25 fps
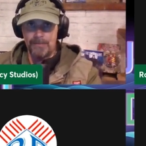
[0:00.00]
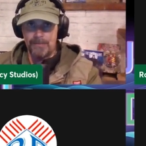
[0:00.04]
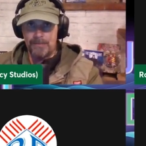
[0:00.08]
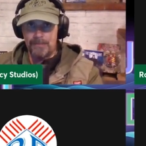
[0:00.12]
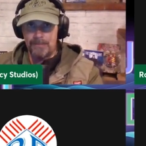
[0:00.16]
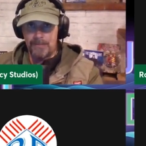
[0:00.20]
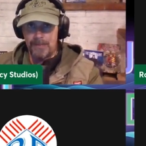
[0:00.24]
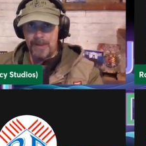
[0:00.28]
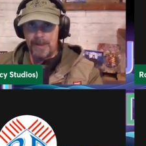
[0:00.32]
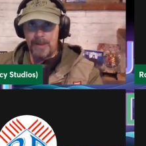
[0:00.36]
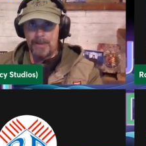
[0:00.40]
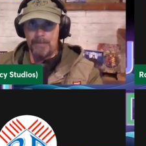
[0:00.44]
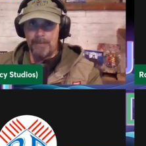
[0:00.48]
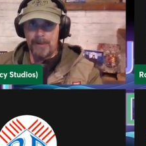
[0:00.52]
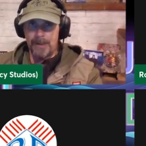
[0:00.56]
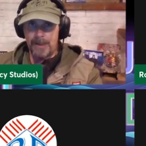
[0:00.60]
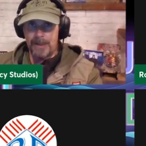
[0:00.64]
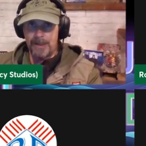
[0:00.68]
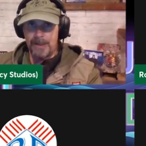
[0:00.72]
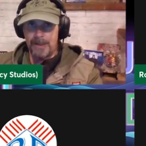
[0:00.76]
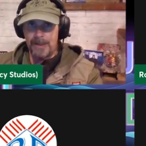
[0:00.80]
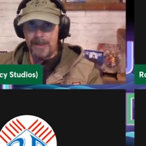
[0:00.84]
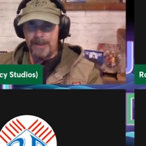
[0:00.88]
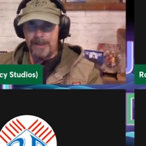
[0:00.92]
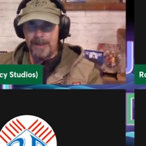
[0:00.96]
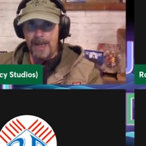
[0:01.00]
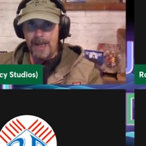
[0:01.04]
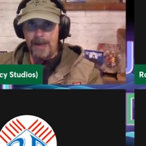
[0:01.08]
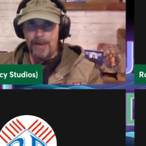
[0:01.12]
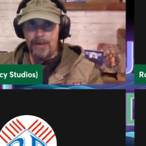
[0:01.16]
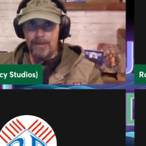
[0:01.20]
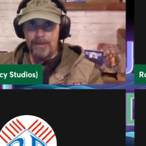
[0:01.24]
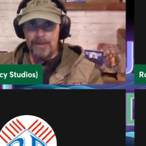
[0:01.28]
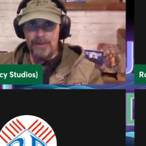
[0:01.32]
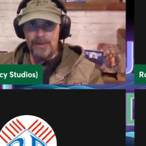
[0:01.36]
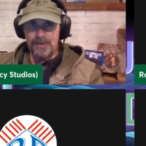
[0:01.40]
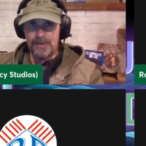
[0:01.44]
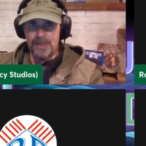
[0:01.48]
one I'm working on
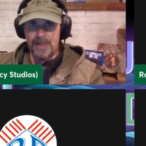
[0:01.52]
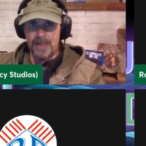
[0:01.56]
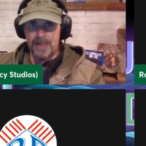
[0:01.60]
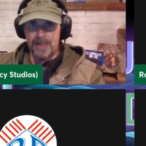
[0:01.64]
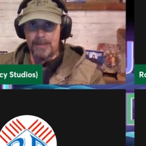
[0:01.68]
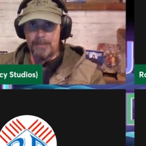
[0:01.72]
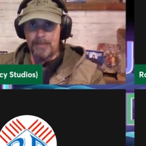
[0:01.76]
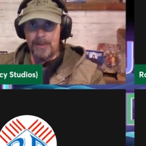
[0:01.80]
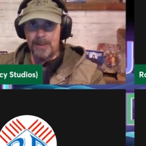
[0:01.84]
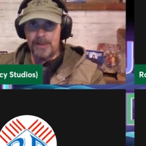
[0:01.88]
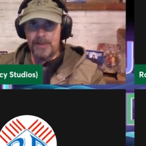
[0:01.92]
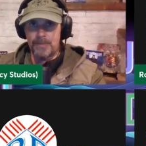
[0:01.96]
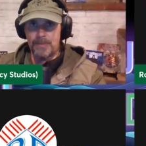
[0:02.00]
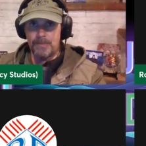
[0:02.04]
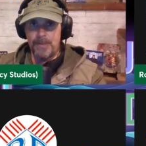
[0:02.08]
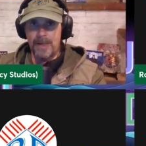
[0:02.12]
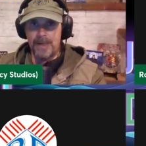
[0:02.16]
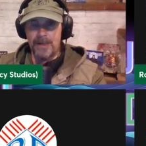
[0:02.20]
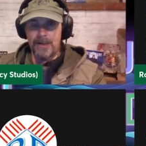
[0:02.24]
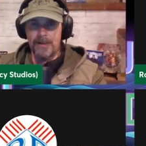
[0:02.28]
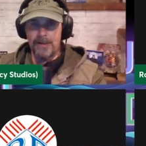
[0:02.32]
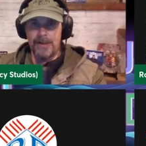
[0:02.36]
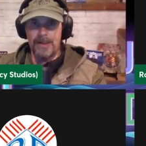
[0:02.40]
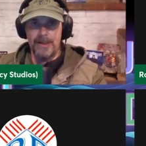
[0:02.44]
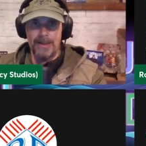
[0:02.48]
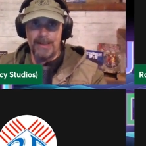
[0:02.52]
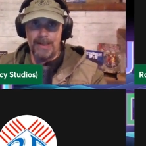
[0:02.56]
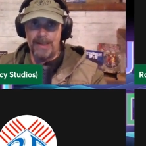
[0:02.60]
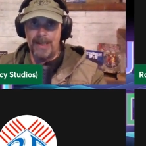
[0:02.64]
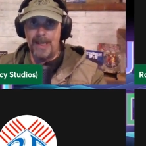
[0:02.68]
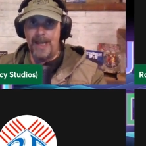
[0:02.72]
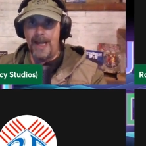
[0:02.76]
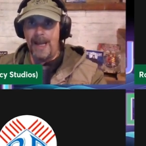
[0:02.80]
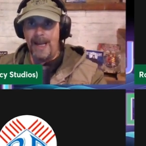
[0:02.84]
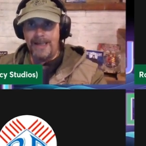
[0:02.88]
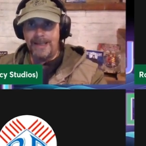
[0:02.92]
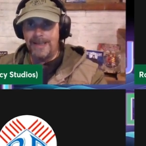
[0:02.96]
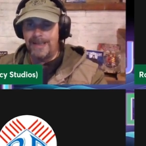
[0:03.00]
now is like much bigger, and
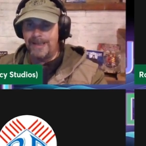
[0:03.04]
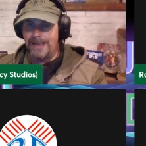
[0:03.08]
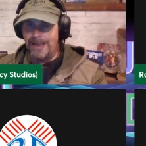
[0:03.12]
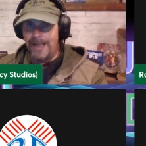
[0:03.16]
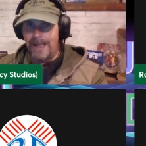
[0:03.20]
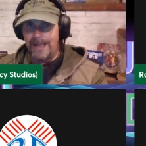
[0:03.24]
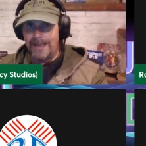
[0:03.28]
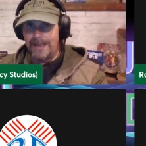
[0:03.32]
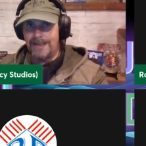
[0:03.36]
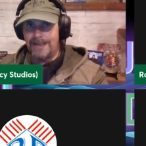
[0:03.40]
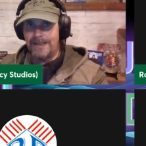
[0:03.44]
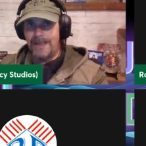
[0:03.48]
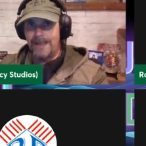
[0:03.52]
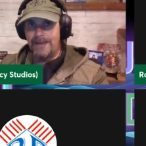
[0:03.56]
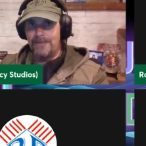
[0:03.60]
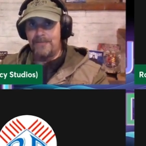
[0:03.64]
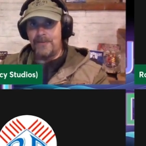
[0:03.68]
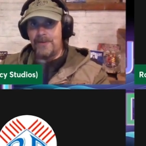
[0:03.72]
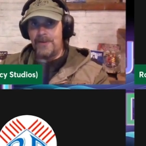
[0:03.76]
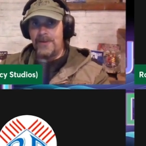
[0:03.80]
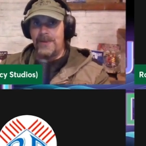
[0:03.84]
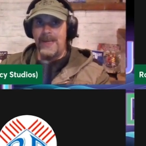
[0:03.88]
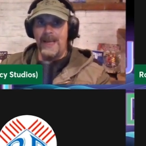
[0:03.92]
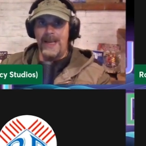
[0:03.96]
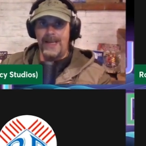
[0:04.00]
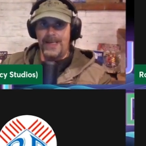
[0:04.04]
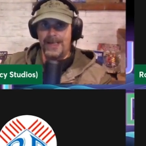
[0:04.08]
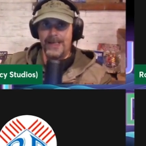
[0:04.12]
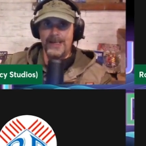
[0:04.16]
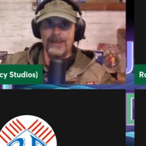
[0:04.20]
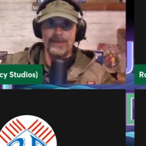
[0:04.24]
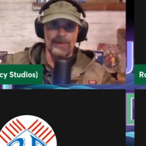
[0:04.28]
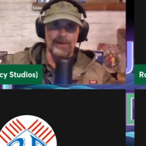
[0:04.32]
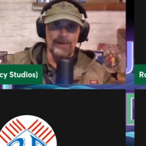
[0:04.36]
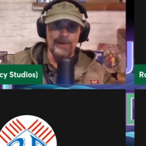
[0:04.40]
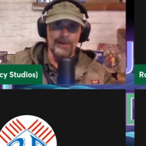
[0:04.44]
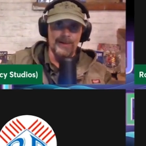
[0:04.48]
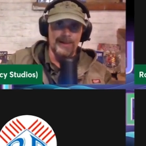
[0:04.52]
I did not intend for that
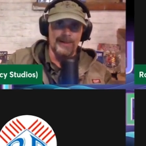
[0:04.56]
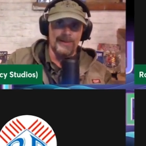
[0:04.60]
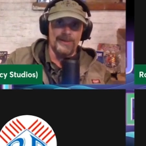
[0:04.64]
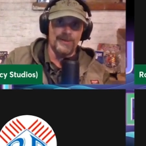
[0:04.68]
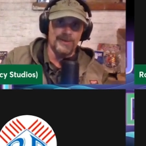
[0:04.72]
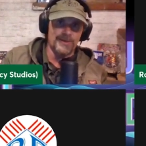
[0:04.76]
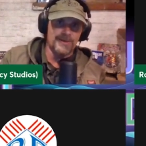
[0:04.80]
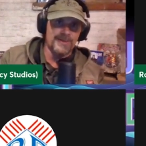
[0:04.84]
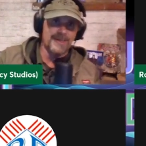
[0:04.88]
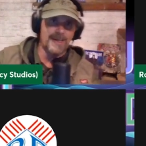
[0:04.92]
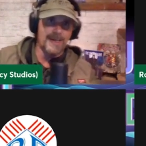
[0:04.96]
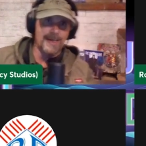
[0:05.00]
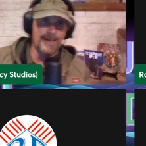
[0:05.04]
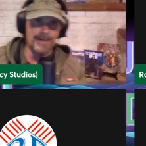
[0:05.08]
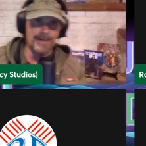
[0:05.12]
either. It just kind